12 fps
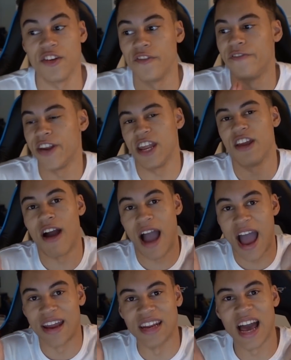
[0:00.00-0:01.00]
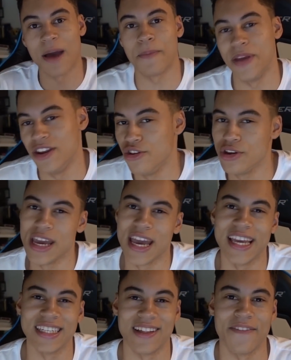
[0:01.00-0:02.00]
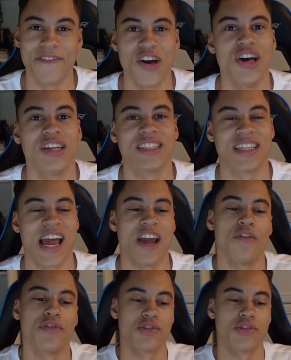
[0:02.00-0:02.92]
video and Happy New Year is the first day of